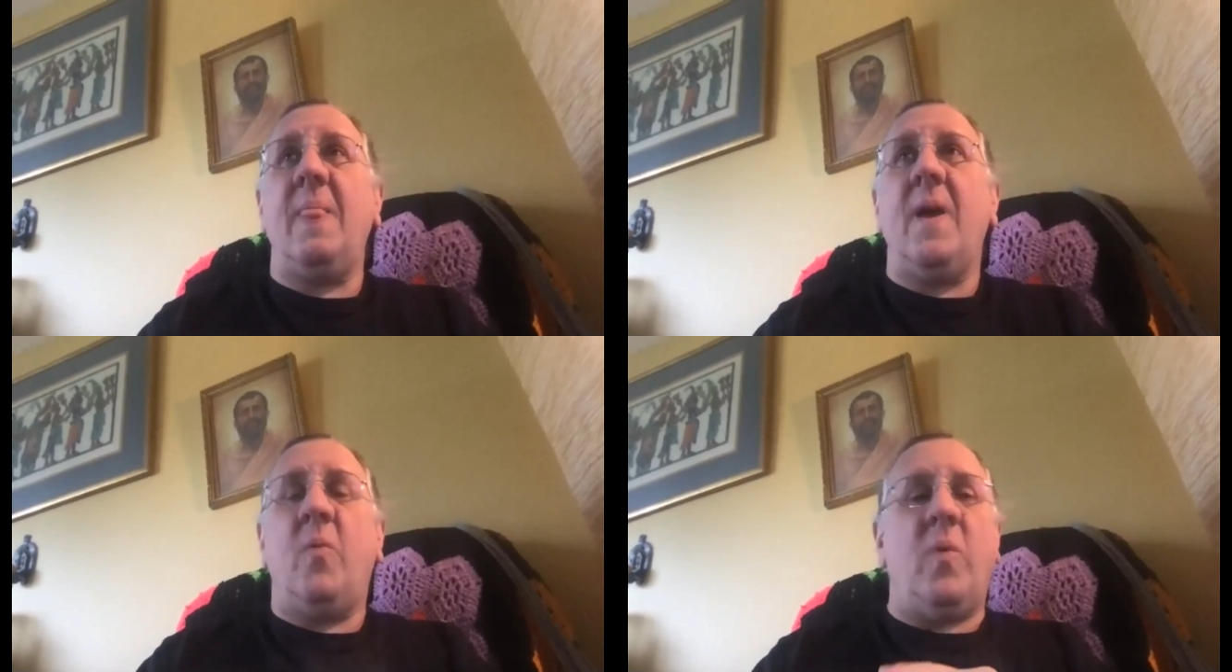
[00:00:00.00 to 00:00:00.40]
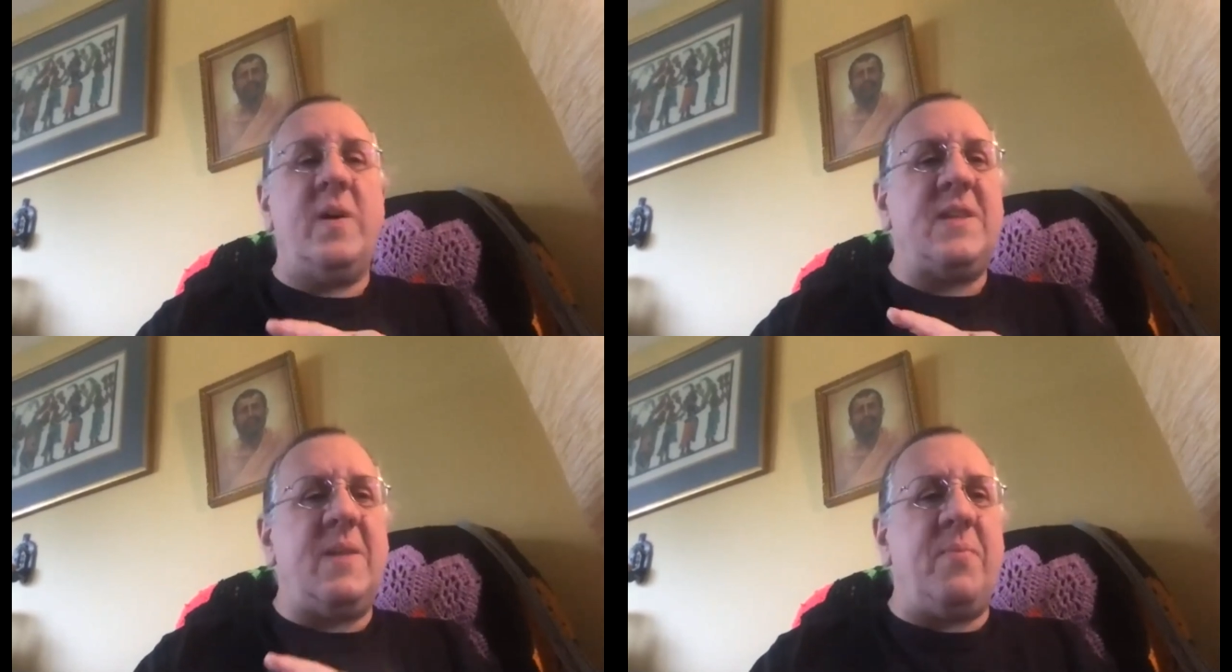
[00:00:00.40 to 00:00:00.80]

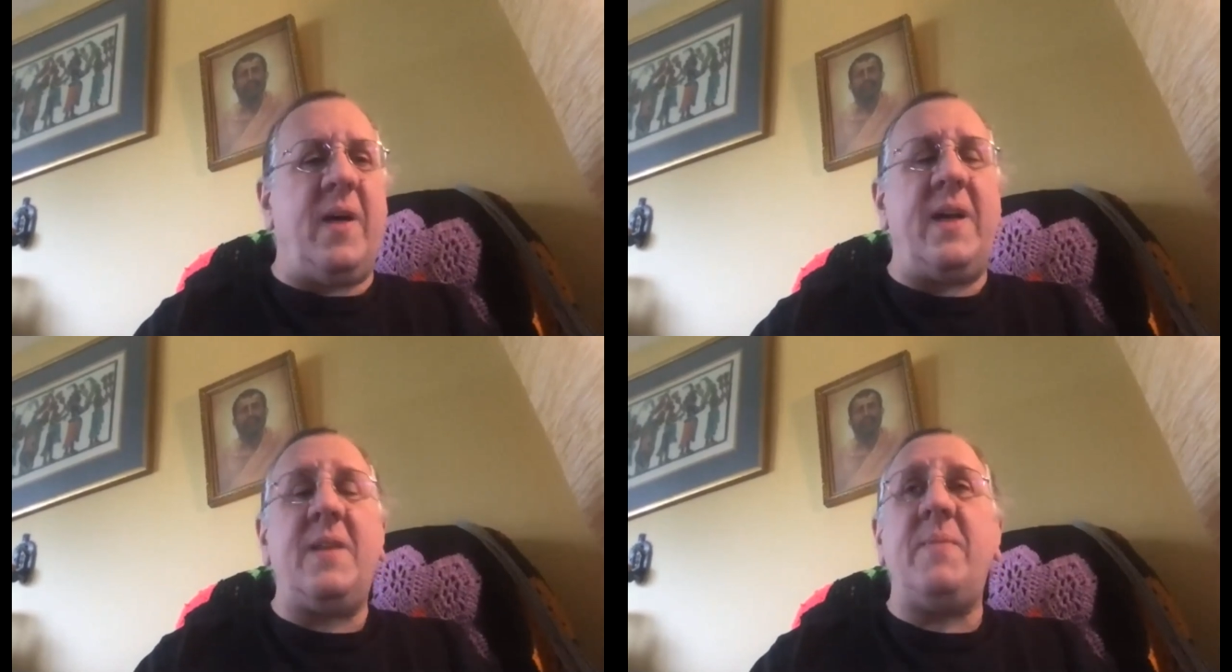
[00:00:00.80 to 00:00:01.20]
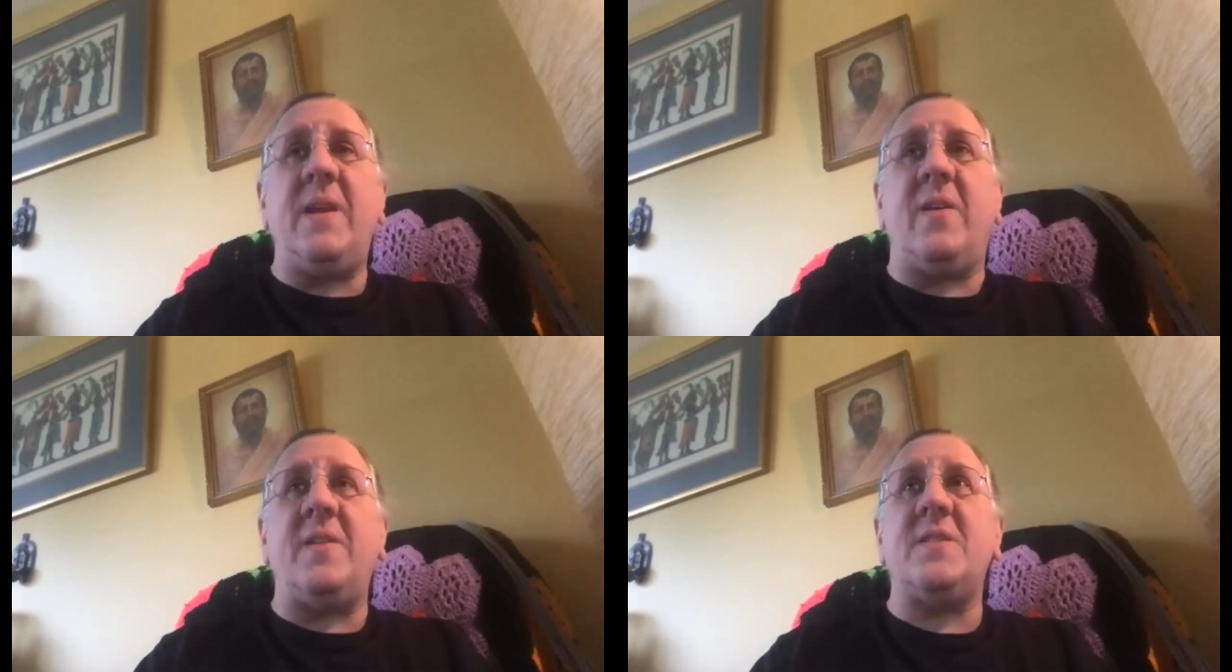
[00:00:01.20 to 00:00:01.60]
Was he blind
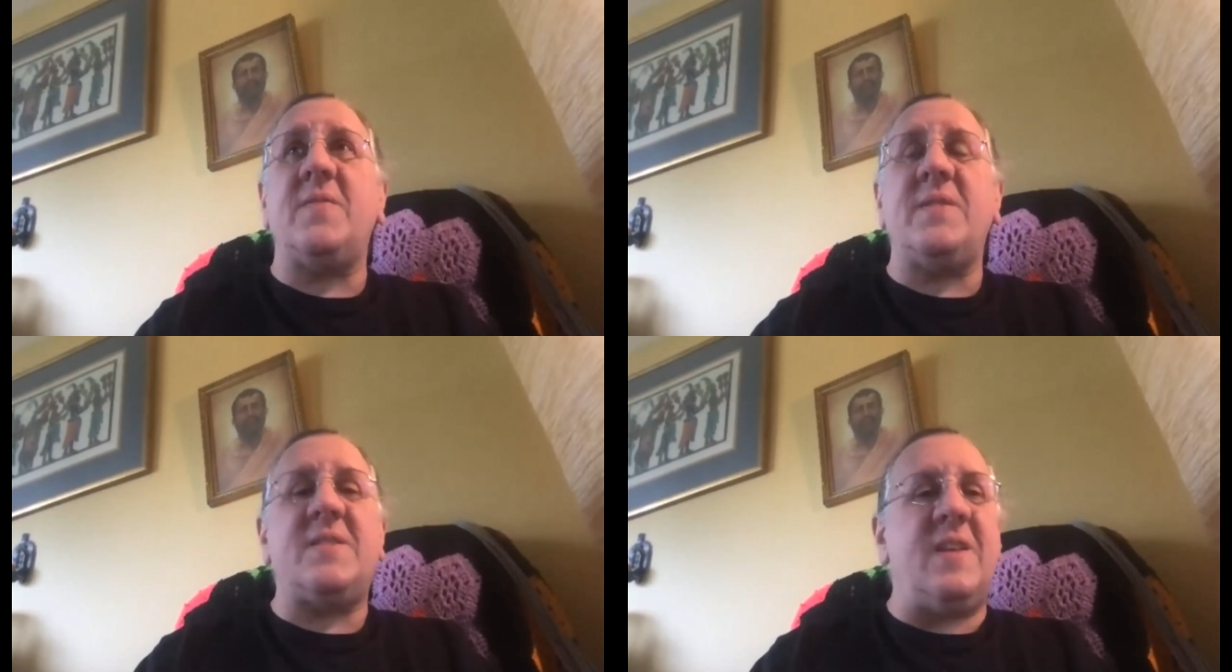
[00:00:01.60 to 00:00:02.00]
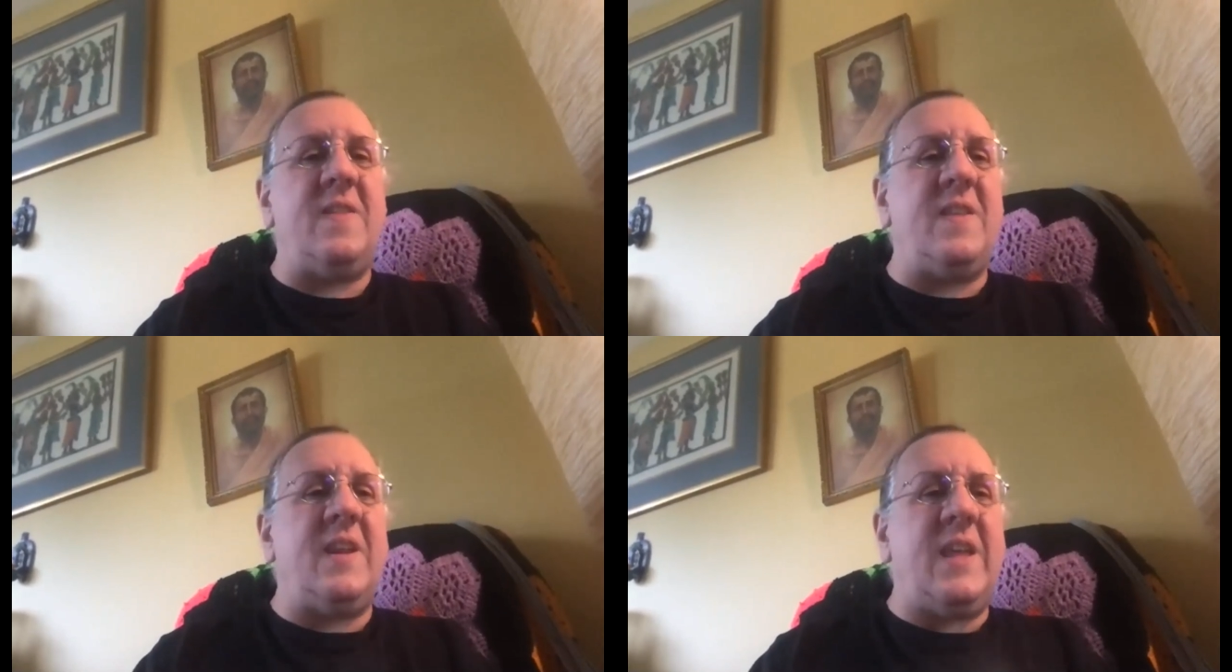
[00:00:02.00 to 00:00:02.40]
because of a
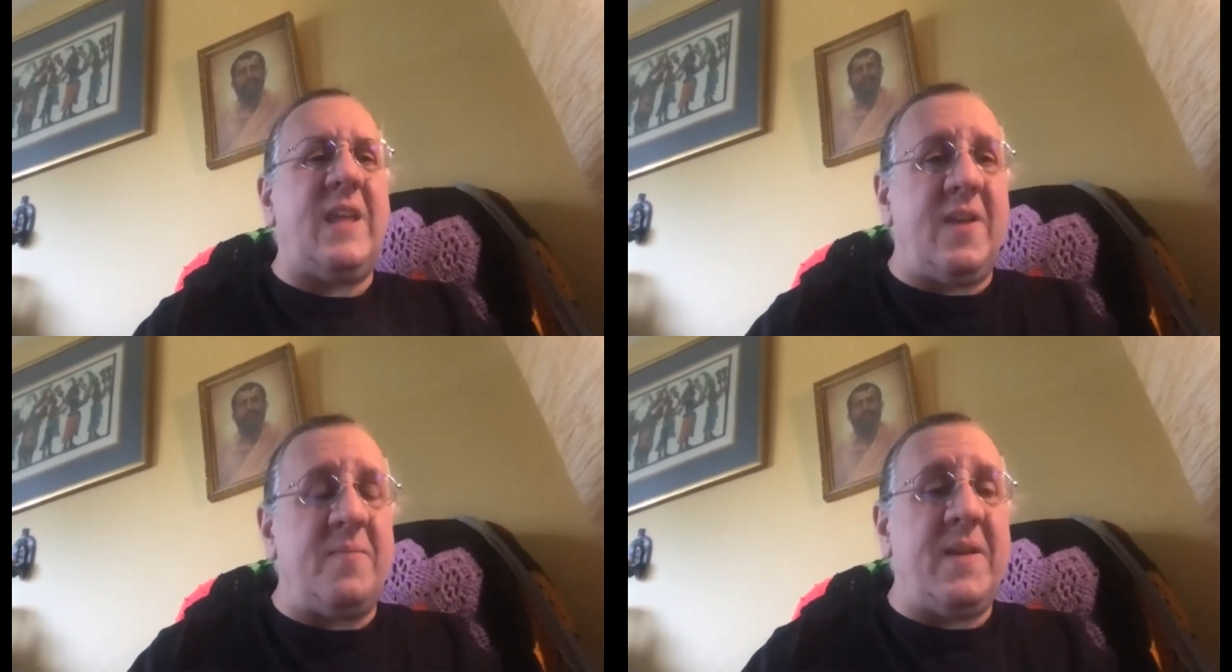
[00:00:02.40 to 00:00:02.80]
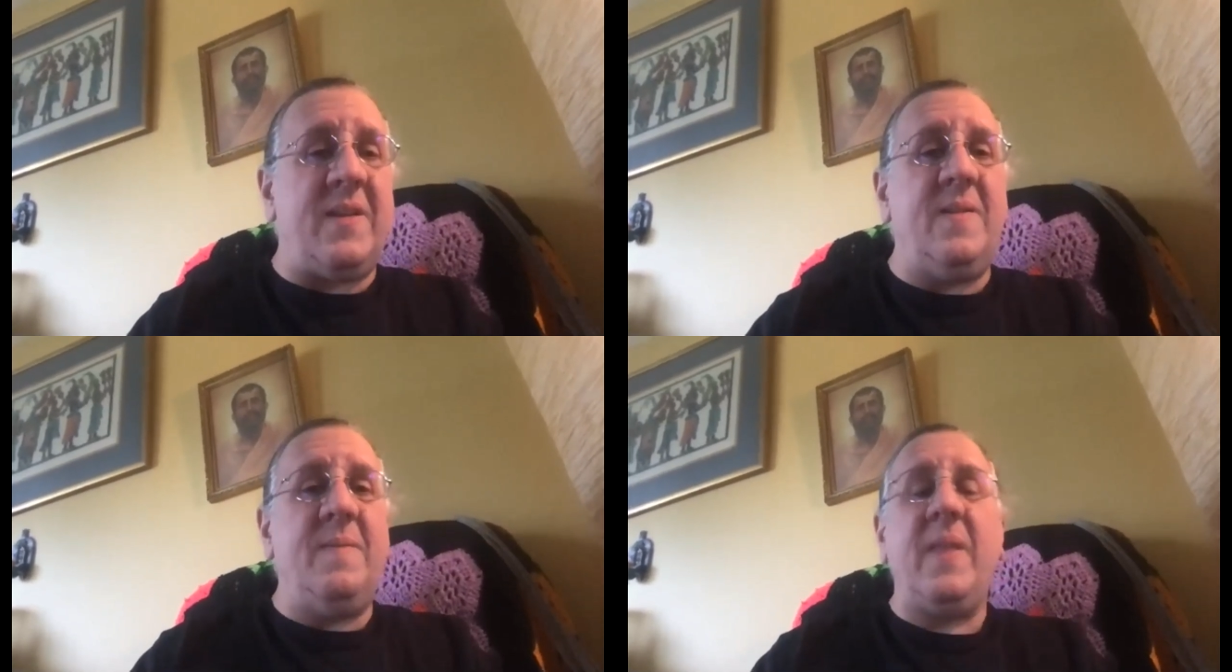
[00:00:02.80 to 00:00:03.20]
sin that he
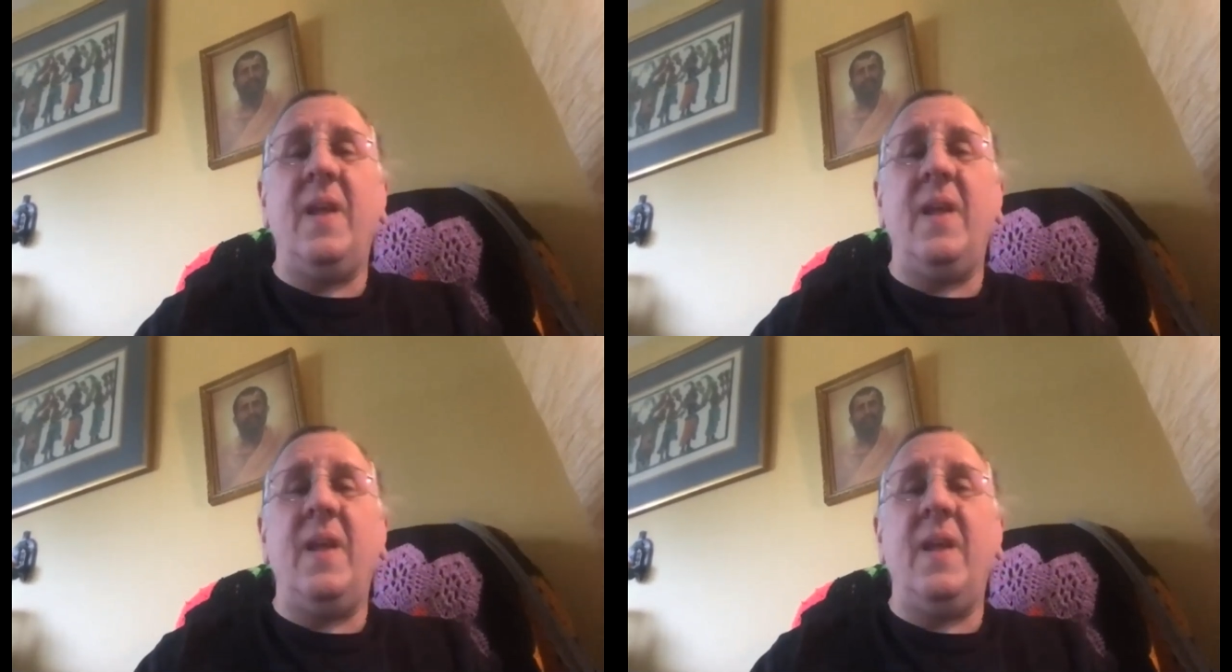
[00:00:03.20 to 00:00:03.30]
committed